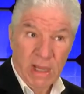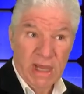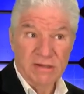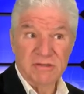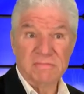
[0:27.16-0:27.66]

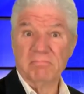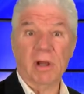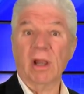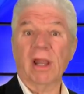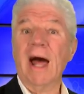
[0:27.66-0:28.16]
has
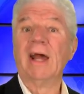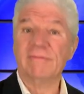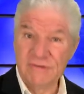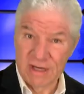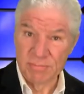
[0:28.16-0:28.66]
a lot
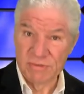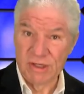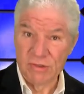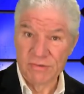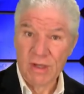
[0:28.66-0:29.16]
of stem
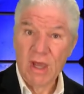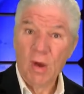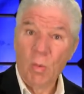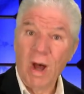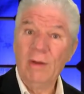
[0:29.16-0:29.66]
cells.
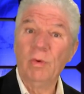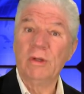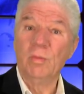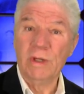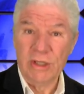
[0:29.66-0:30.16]
Why
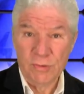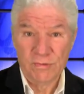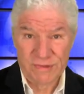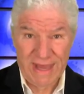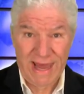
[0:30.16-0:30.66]
wouldn't we
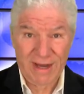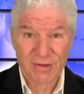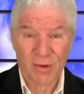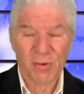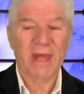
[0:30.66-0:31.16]
use that?
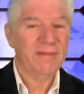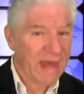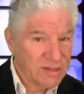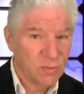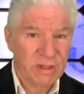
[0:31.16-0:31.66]
Okay,
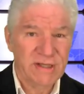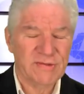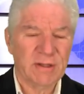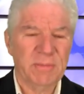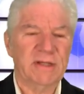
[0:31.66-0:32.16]
that's what
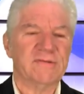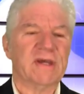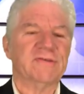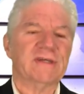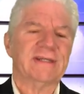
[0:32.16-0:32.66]
he's going to be
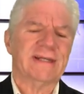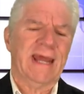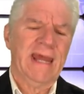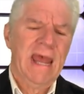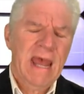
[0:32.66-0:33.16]
discussing
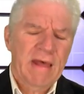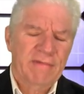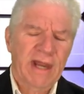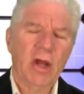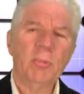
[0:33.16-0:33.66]
today.
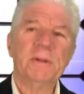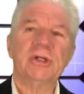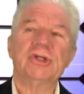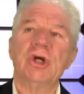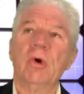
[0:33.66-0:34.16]
Then I open
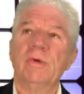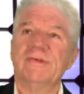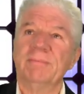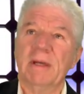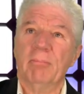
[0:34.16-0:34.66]
the show with
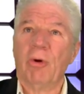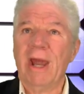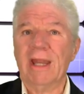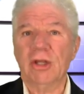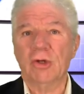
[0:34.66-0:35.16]
something
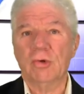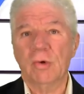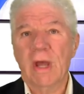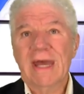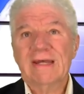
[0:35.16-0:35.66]
brand
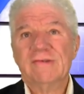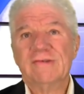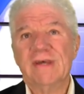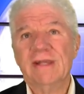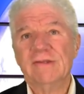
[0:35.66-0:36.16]
new,
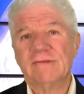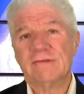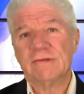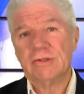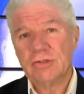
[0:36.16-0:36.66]

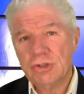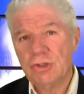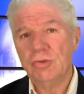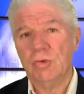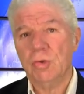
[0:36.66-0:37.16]
Sense
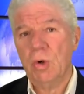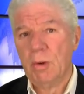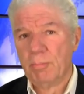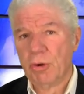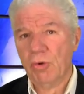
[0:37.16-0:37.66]
two
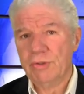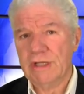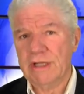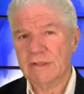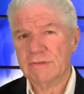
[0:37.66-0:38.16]

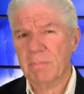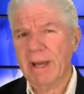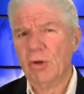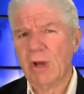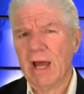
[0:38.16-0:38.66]
protein,
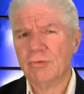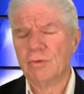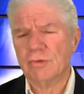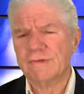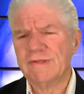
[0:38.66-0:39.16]

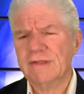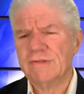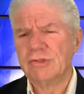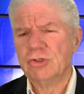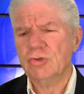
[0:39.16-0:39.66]
mitochondrial
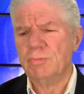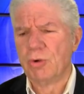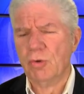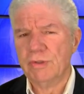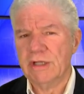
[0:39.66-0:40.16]
Sense two
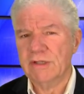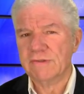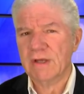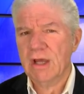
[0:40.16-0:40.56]
protein.